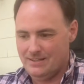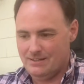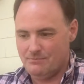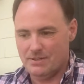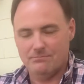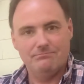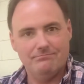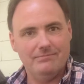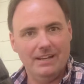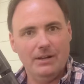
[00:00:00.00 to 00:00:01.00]
But
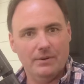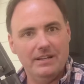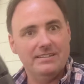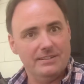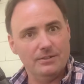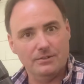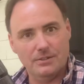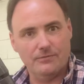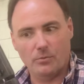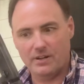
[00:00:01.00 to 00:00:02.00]
anyway, it's still
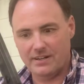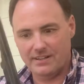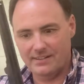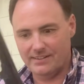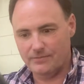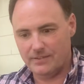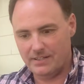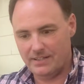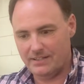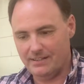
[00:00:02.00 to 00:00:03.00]
good for what it is. It's
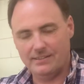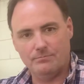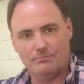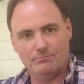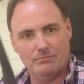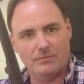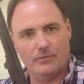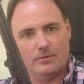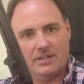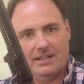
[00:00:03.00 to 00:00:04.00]
fun. It's the
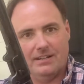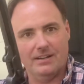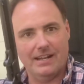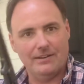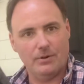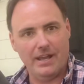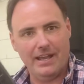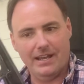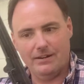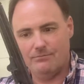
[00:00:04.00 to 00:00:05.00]
first handgun I ever
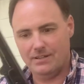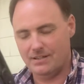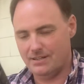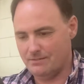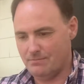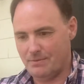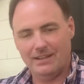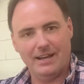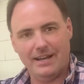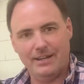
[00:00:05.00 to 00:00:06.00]
had in my
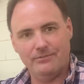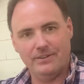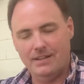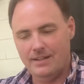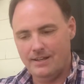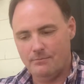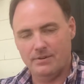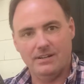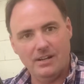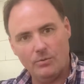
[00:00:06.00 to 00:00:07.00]
life.
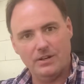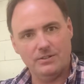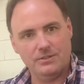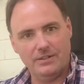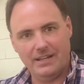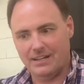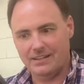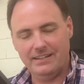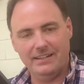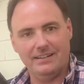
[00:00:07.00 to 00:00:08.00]
But here we're going to show you how to
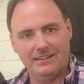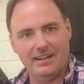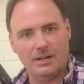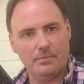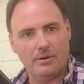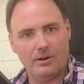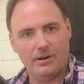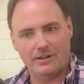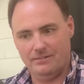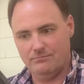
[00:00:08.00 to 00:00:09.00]
clean it and take it
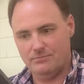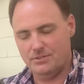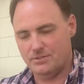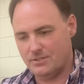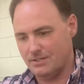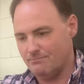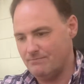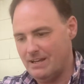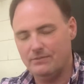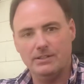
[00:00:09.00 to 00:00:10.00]
apart and just have
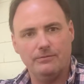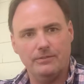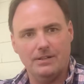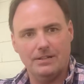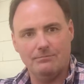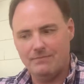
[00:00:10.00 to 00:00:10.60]
a little fun.